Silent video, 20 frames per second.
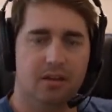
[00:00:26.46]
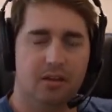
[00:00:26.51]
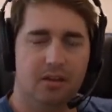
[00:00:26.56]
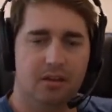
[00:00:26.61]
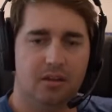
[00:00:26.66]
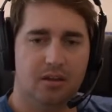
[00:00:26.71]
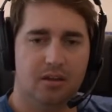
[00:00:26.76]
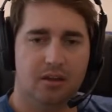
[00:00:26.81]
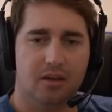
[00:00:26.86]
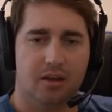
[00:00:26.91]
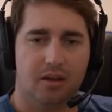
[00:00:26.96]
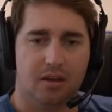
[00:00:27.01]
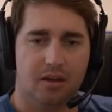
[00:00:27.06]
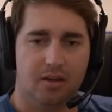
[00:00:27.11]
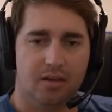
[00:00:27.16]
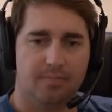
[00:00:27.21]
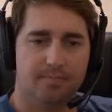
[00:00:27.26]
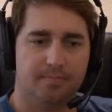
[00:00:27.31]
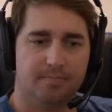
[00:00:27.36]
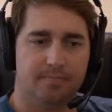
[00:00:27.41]
uh,
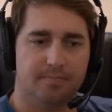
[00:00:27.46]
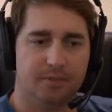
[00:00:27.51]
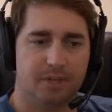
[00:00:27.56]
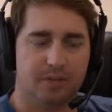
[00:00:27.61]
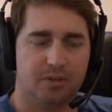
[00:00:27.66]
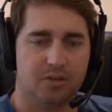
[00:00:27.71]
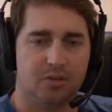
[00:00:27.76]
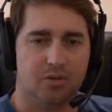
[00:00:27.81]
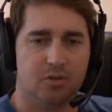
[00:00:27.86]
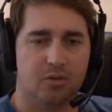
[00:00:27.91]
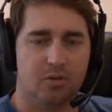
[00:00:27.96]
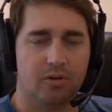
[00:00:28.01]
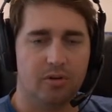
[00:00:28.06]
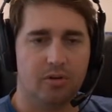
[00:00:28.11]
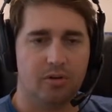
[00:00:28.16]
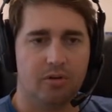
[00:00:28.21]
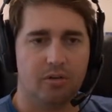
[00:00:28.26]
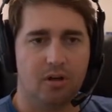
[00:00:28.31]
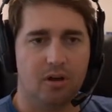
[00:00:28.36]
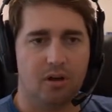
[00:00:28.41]
a
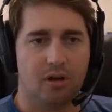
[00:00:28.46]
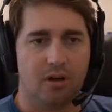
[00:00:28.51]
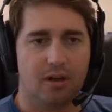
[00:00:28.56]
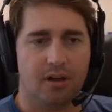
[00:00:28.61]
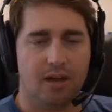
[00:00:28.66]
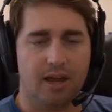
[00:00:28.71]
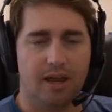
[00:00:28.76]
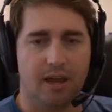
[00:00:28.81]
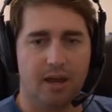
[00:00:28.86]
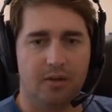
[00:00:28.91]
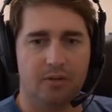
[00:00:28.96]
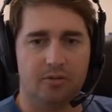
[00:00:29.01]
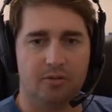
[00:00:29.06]
tutorial on how